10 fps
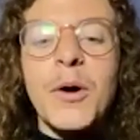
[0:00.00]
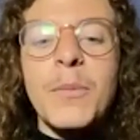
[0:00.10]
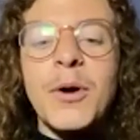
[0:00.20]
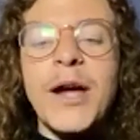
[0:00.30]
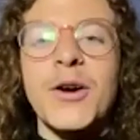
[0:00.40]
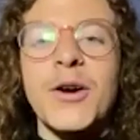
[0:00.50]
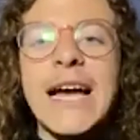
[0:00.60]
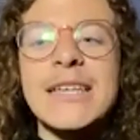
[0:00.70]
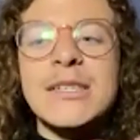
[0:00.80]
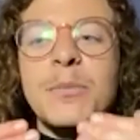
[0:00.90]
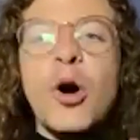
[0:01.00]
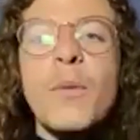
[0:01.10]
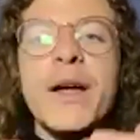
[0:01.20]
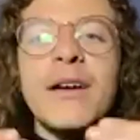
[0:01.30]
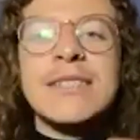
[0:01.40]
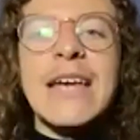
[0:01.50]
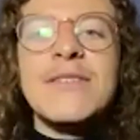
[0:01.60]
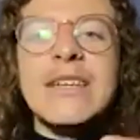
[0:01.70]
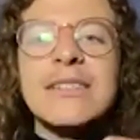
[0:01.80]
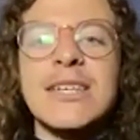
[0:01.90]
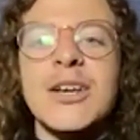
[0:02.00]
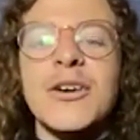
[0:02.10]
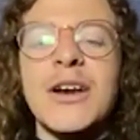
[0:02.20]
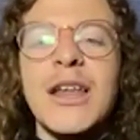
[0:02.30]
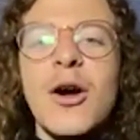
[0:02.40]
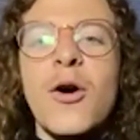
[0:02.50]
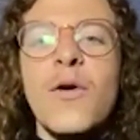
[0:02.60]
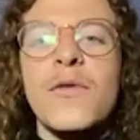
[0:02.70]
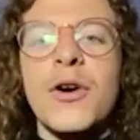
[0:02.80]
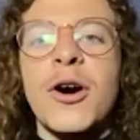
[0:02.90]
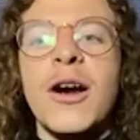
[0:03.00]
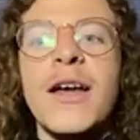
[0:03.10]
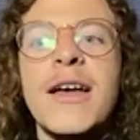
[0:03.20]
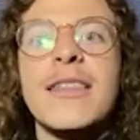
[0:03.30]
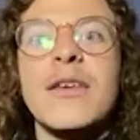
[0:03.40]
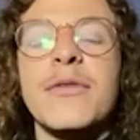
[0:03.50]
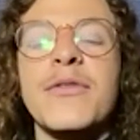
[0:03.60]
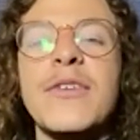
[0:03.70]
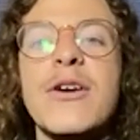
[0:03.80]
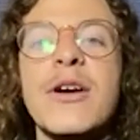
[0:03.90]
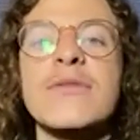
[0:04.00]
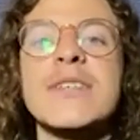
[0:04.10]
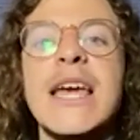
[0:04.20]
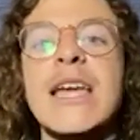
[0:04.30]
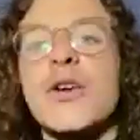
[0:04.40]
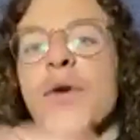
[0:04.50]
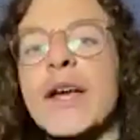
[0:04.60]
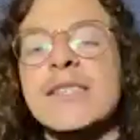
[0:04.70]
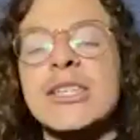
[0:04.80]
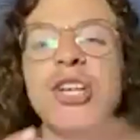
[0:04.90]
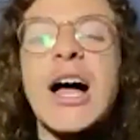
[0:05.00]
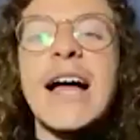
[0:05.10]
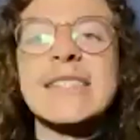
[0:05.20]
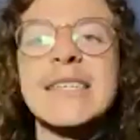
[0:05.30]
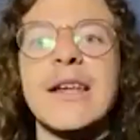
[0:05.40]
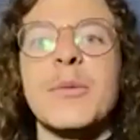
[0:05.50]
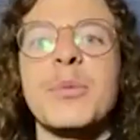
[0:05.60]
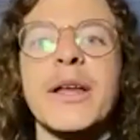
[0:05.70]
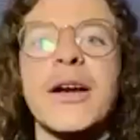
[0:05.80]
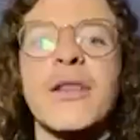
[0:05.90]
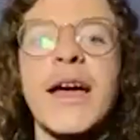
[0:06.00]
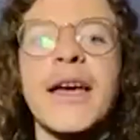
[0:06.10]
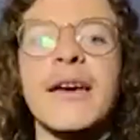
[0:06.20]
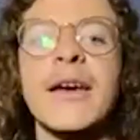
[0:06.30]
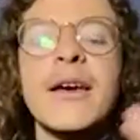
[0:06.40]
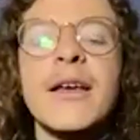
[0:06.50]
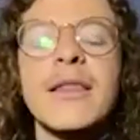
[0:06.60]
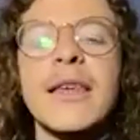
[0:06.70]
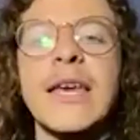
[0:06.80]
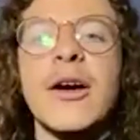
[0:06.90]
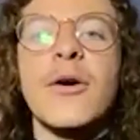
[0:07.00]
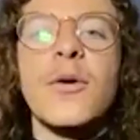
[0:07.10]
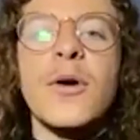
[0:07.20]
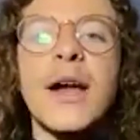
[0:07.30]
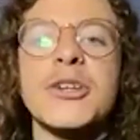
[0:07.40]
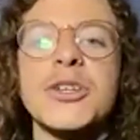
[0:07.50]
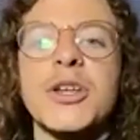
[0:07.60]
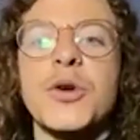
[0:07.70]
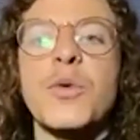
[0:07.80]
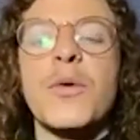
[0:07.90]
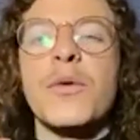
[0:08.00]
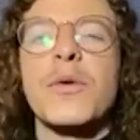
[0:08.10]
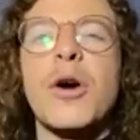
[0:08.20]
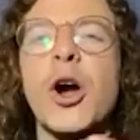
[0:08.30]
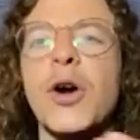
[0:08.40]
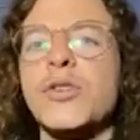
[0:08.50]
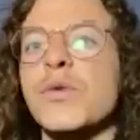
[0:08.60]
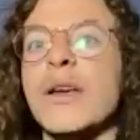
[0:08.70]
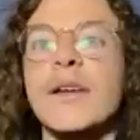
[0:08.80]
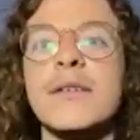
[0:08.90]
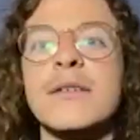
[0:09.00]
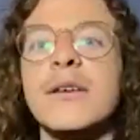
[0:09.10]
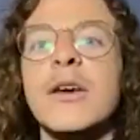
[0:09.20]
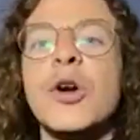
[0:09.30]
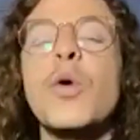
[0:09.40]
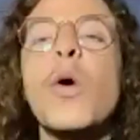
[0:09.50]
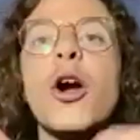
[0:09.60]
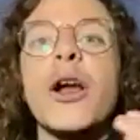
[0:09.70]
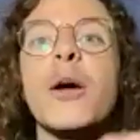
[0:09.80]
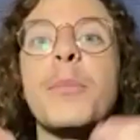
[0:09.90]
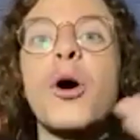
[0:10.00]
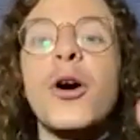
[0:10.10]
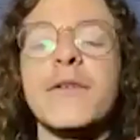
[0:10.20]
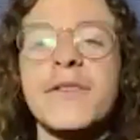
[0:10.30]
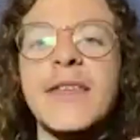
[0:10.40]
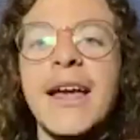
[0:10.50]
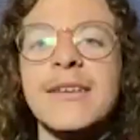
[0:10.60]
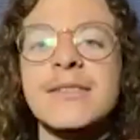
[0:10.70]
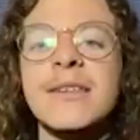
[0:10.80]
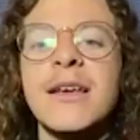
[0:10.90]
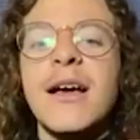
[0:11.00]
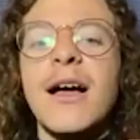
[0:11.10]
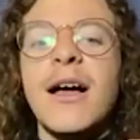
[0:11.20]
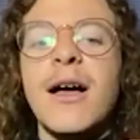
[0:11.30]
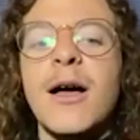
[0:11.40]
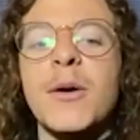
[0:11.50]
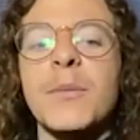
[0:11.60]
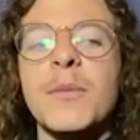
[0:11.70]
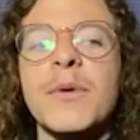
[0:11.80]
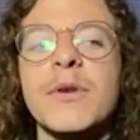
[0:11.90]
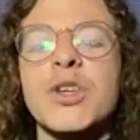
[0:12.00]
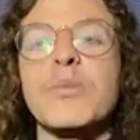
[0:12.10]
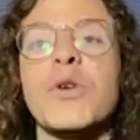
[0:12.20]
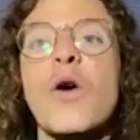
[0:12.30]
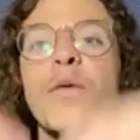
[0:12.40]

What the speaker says: prioritize a moment of safety and security over the fear of taking crazy shots. And then a player like Leah or Angela who aren't a part of things to go